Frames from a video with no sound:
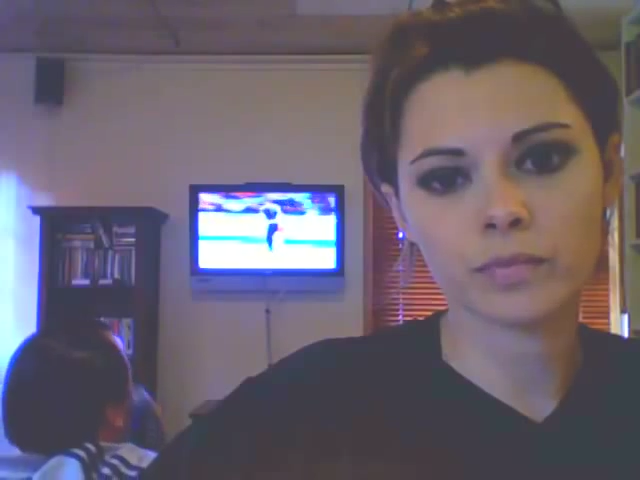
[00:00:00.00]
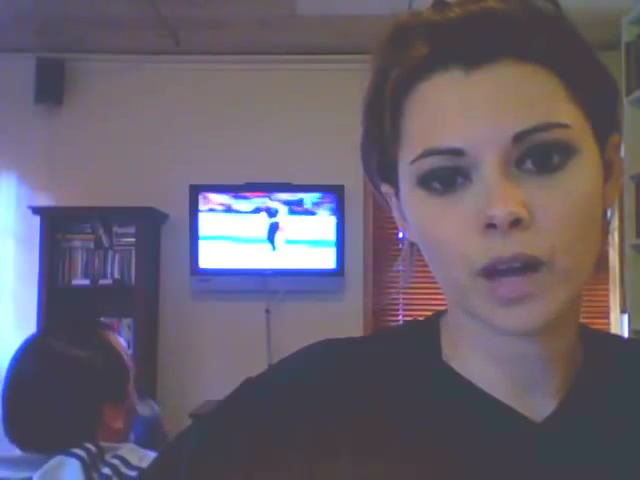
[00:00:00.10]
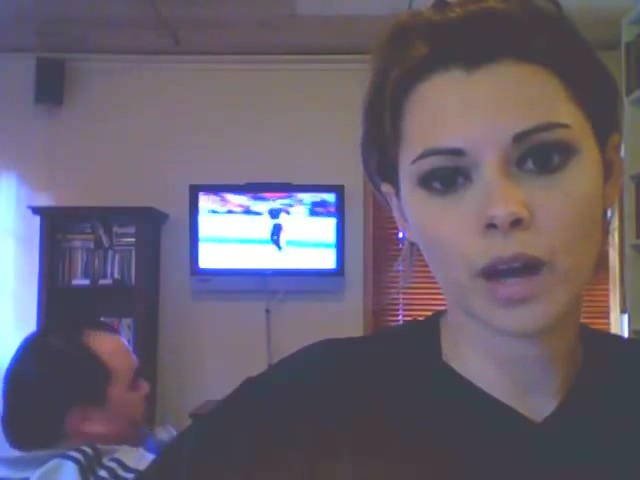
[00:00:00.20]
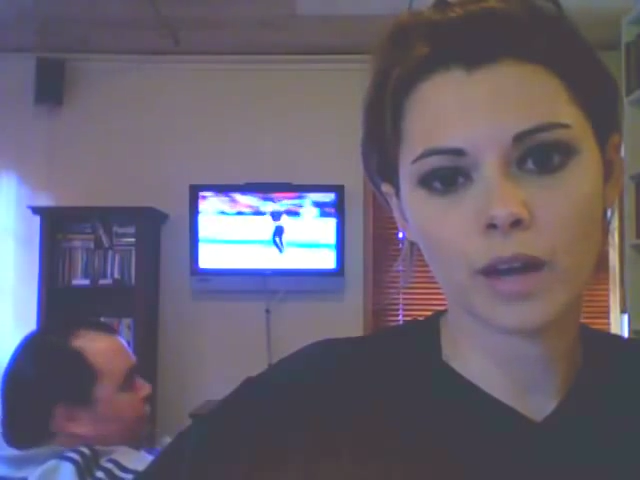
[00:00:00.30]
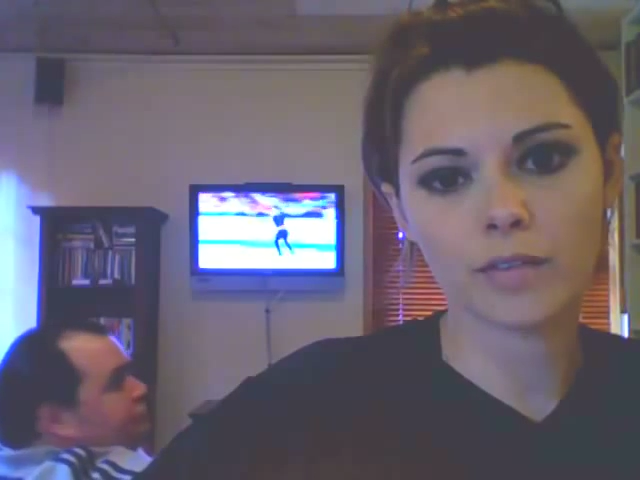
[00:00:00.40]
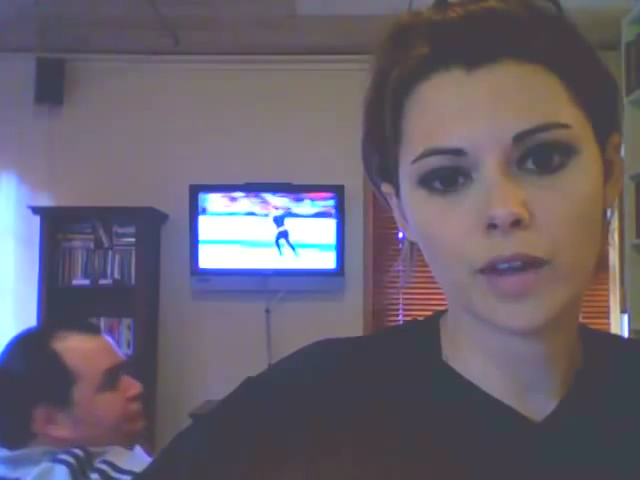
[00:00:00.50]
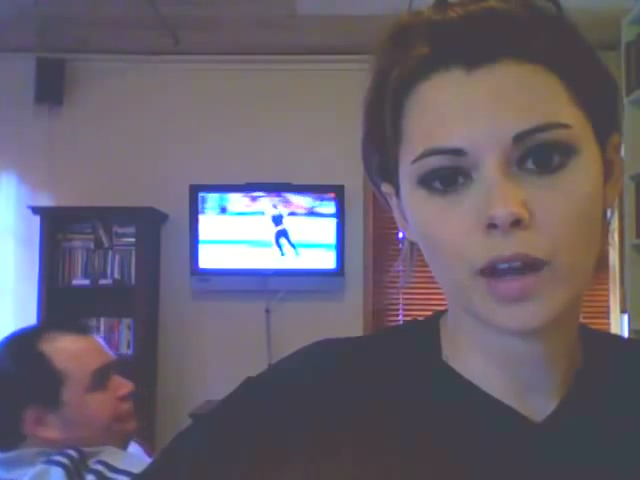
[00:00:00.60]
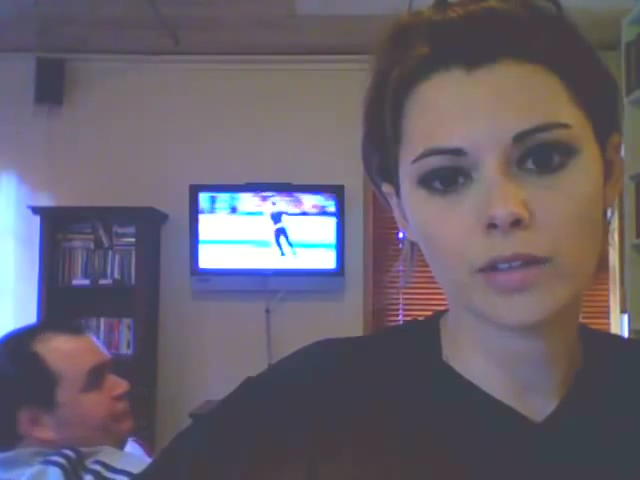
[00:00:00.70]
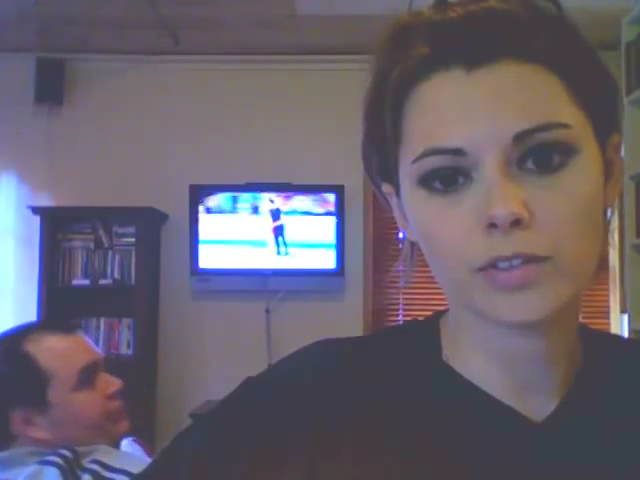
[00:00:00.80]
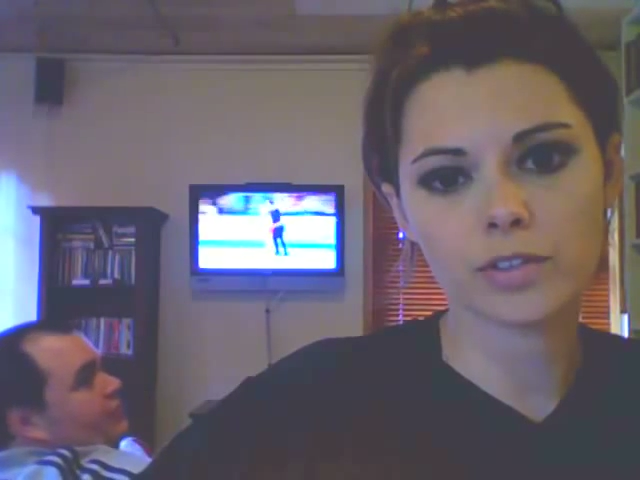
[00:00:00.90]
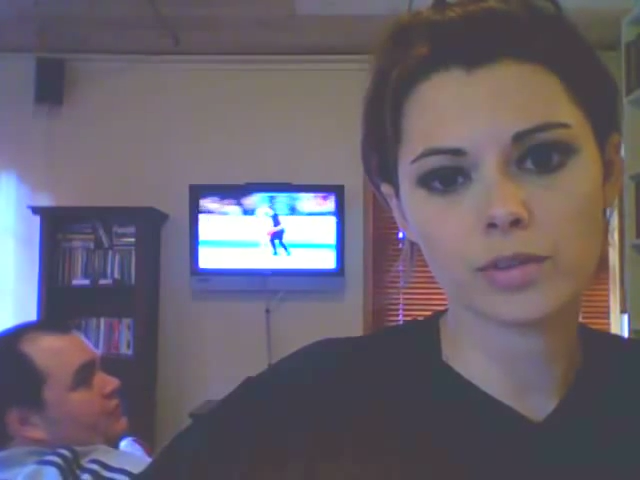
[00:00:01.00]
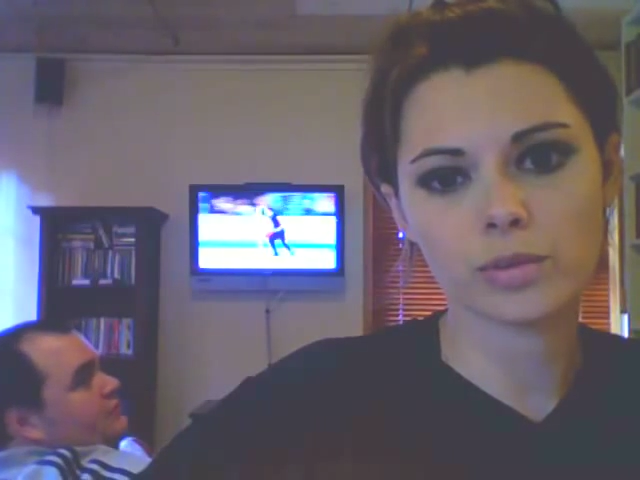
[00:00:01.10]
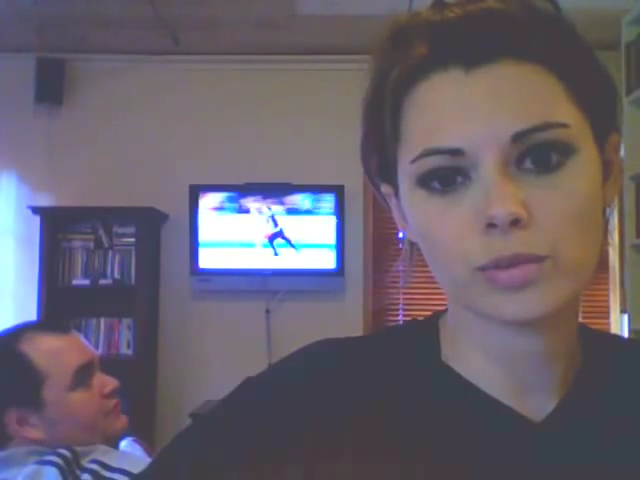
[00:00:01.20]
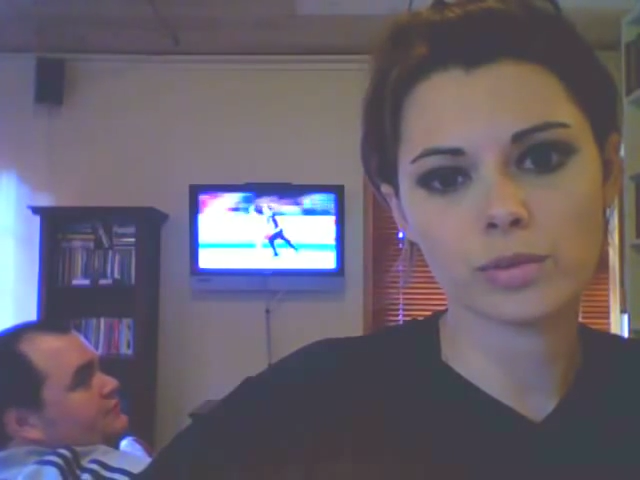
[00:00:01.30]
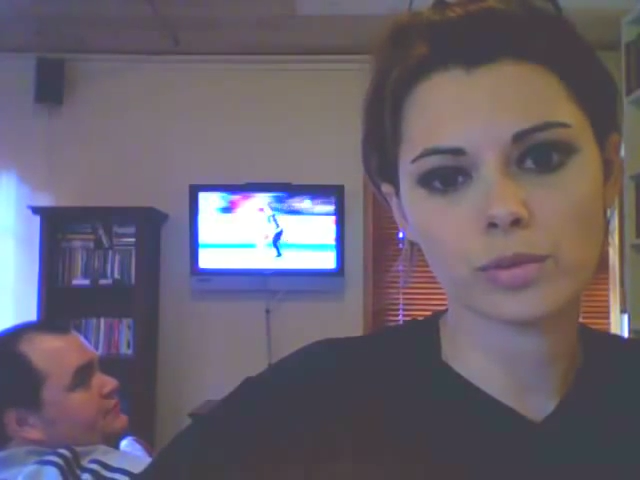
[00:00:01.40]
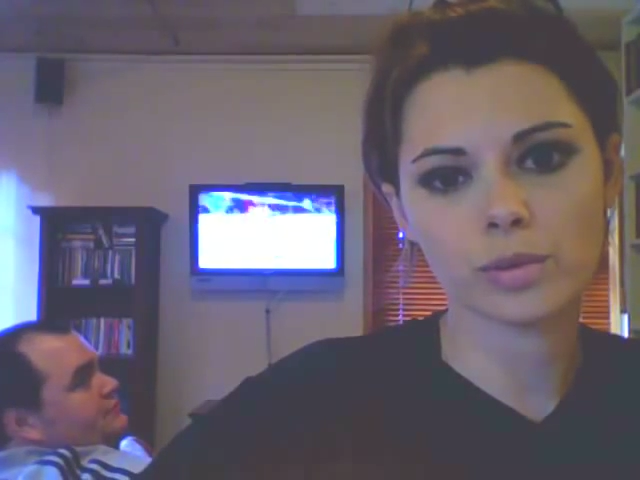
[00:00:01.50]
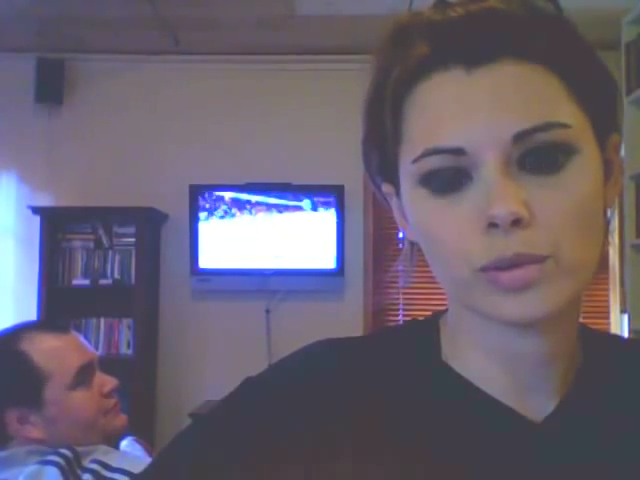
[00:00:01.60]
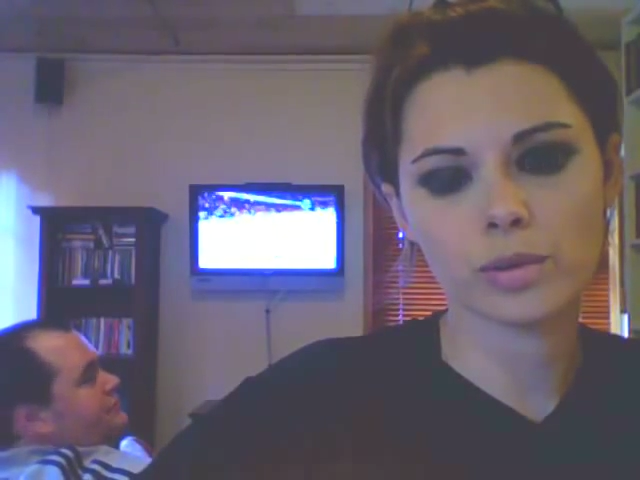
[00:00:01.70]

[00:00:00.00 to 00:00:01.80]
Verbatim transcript: I've got to